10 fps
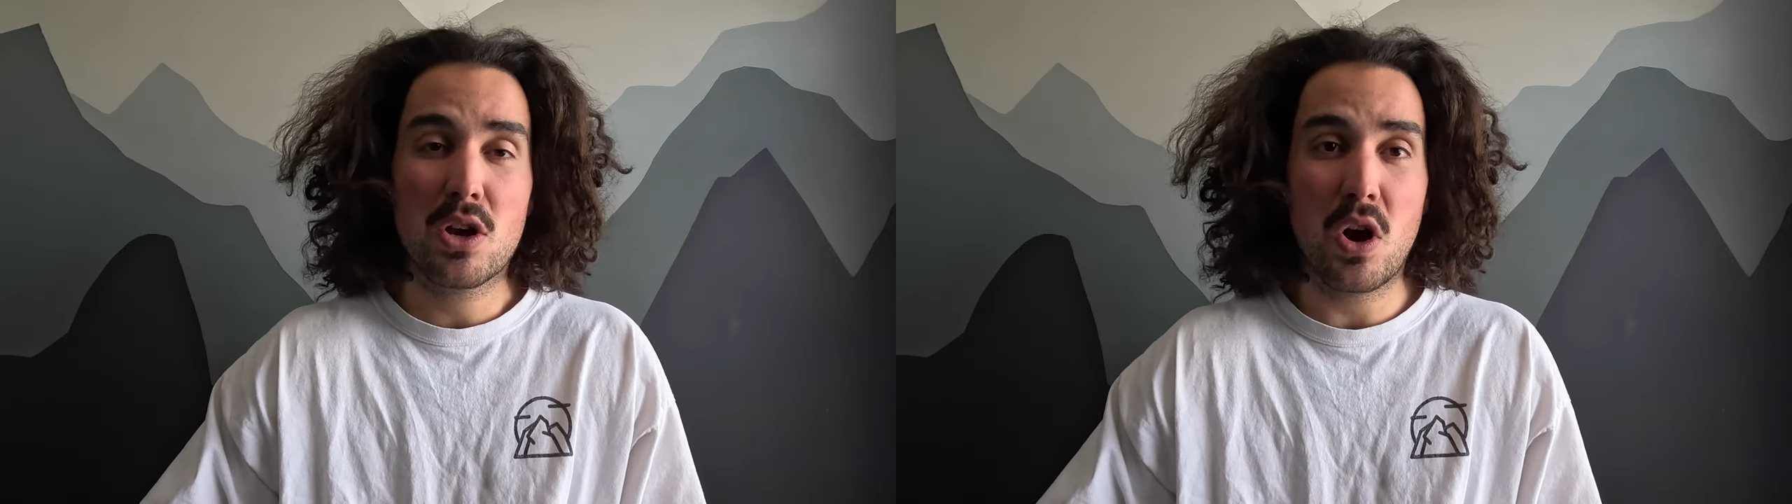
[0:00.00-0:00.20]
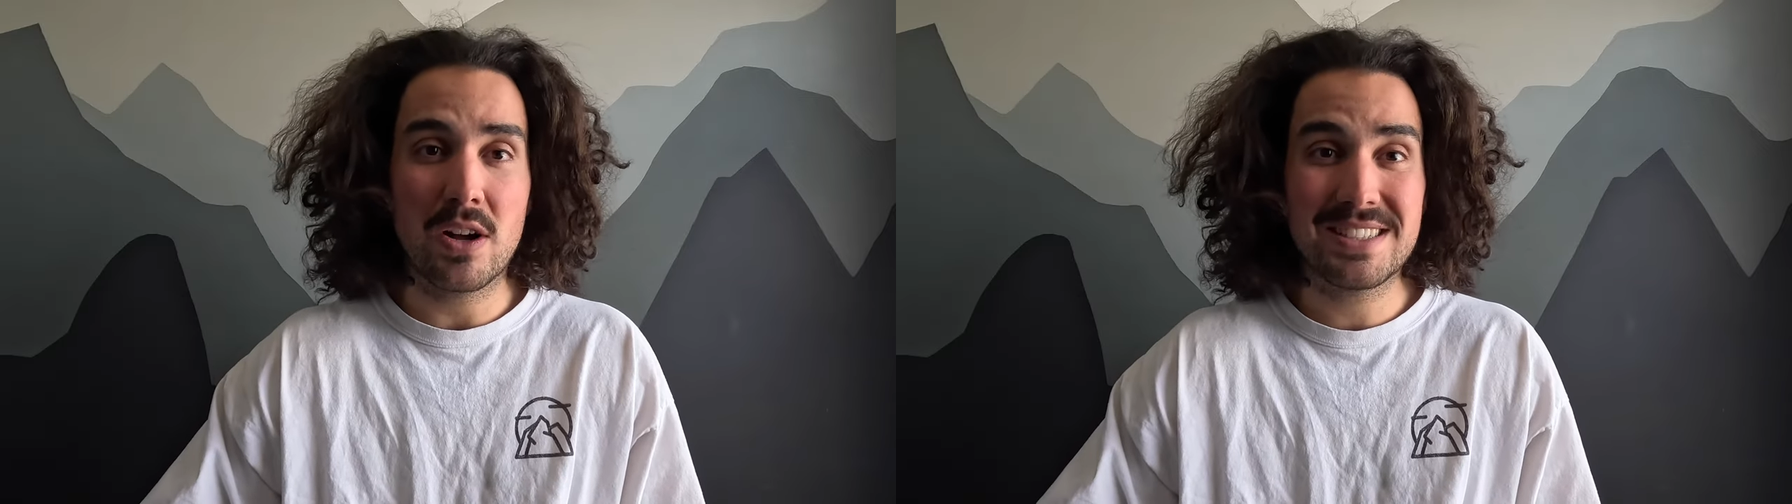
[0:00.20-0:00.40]

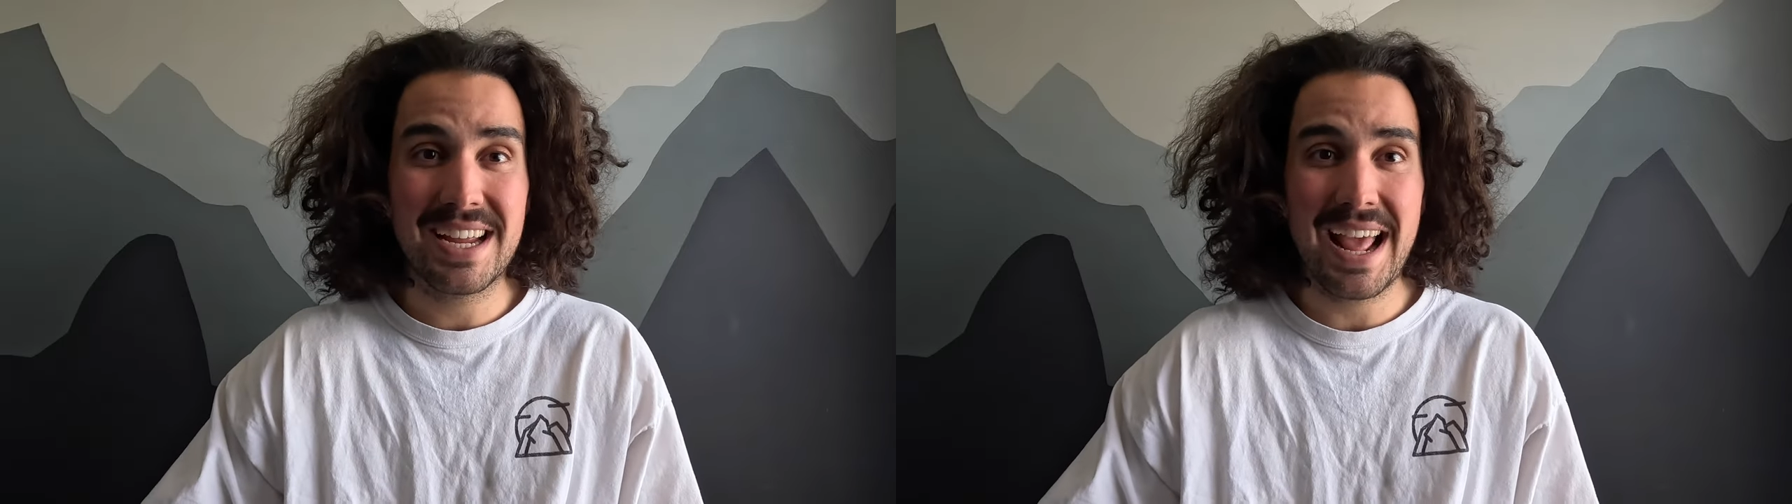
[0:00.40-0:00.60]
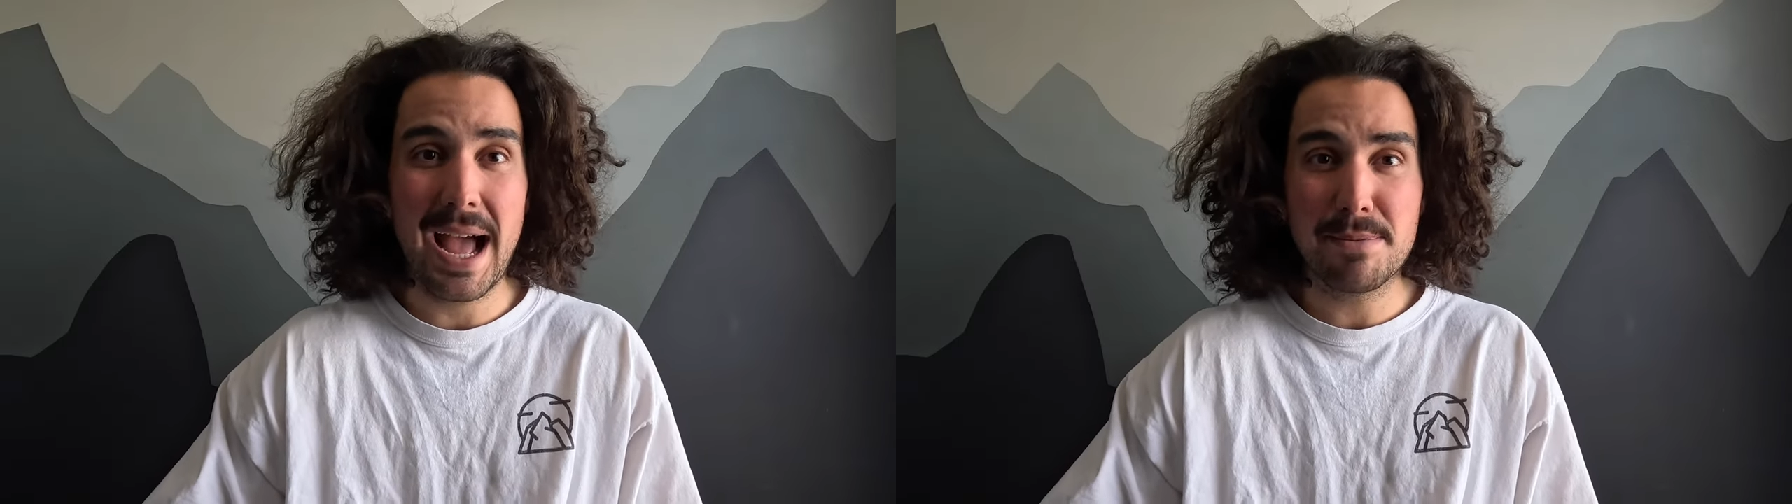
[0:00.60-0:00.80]

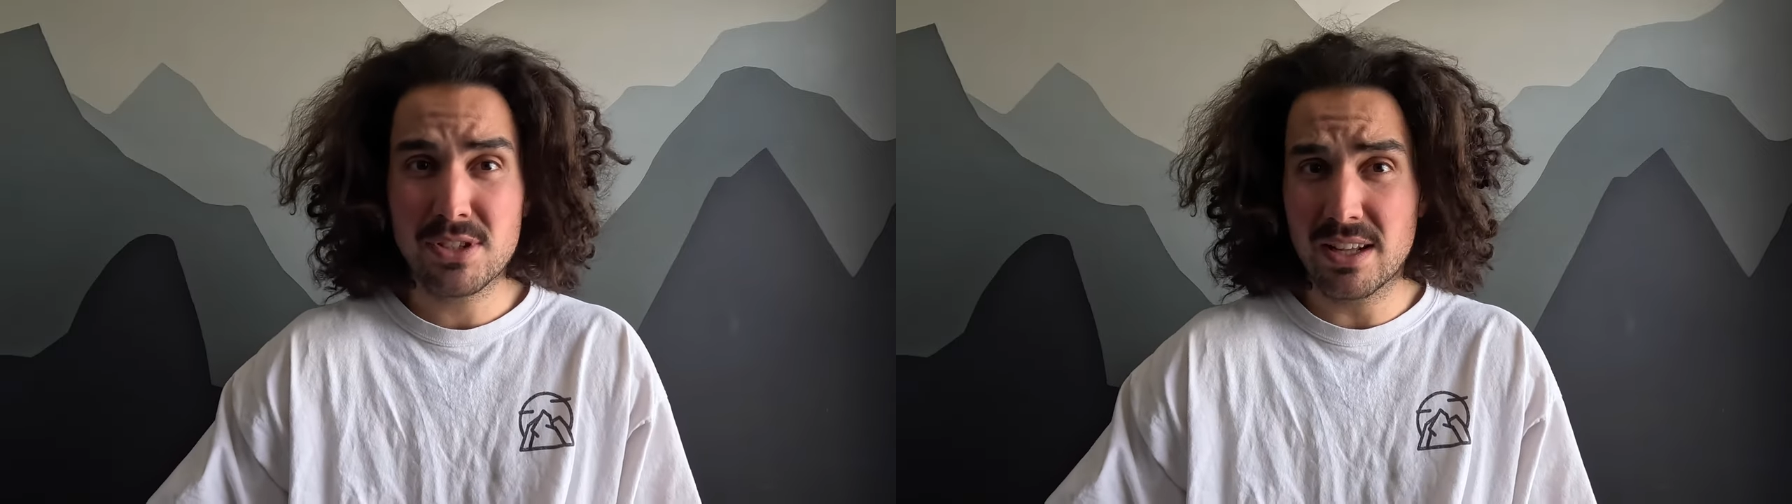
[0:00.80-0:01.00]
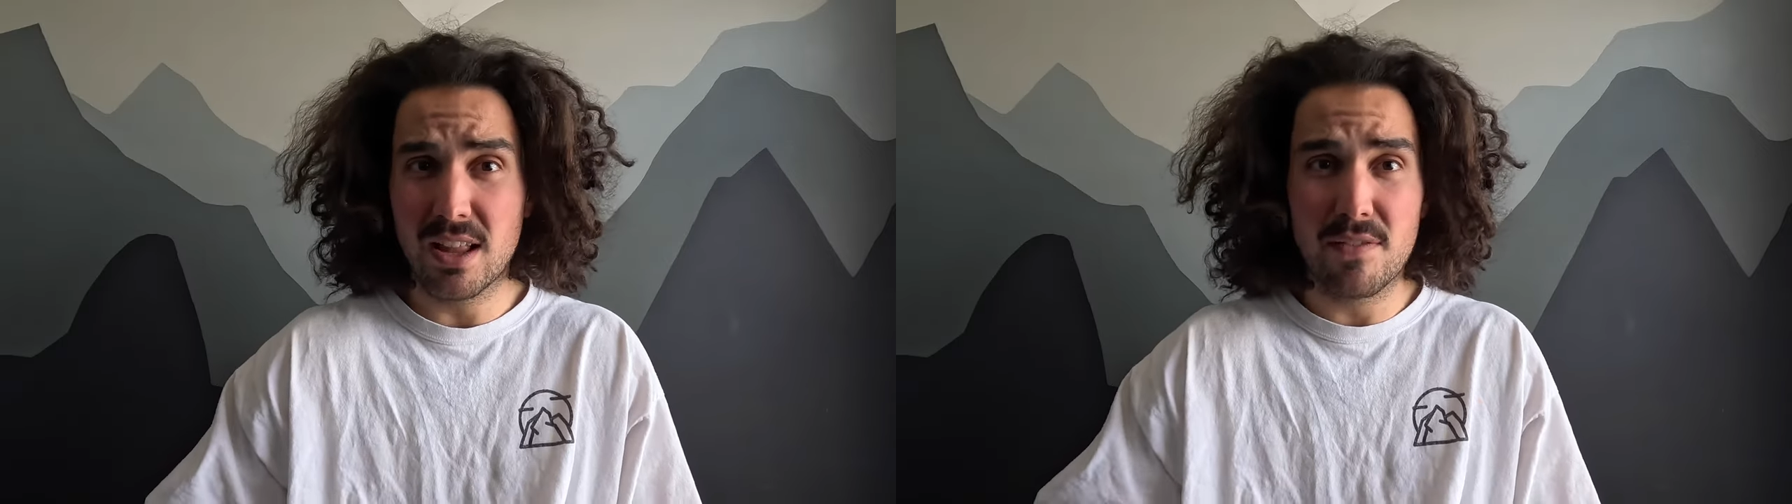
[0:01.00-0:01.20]
content. I
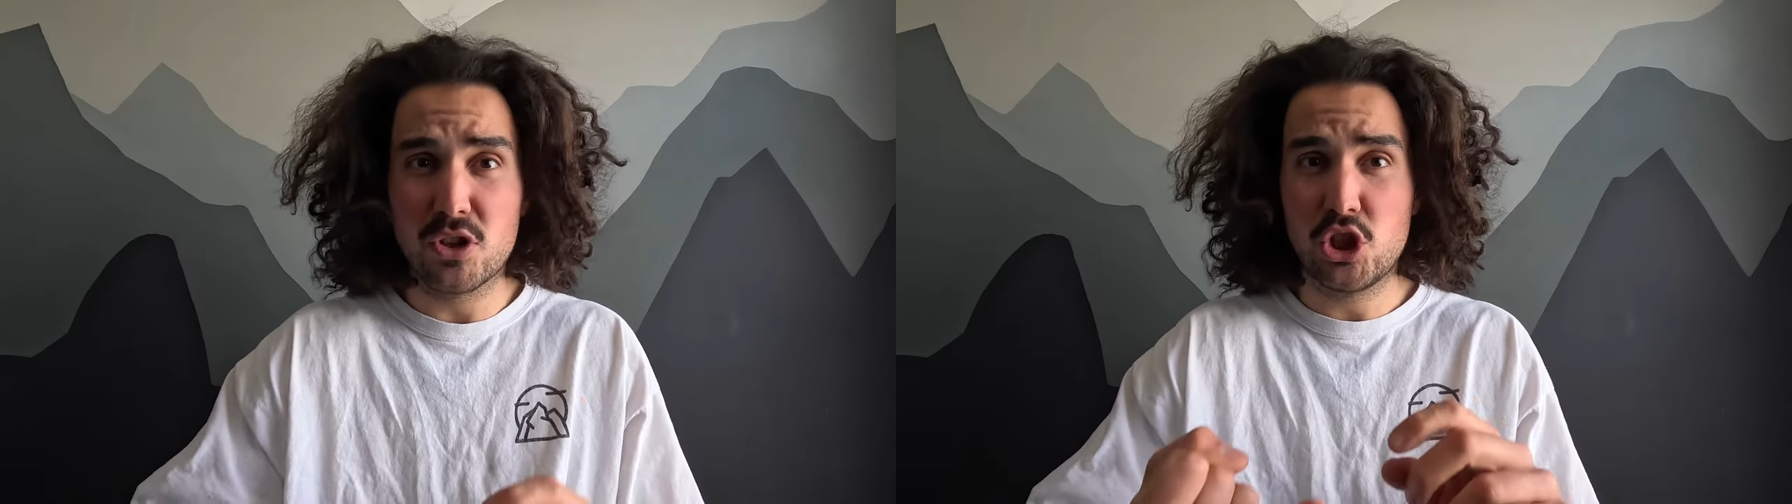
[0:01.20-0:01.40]
absolutely love the